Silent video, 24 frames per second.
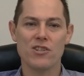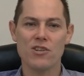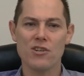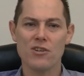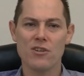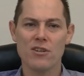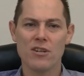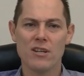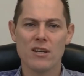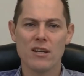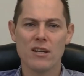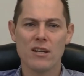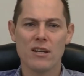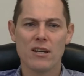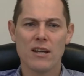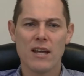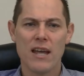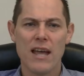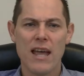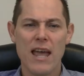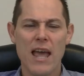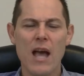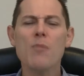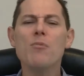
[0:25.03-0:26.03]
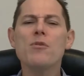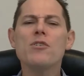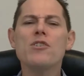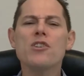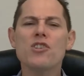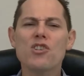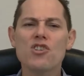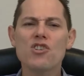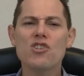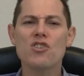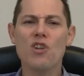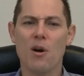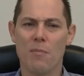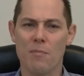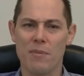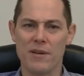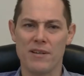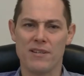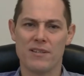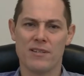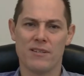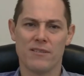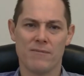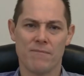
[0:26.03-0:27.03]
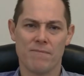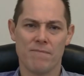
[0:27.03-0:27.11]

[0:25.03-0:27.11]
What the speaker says: to help you just stop it.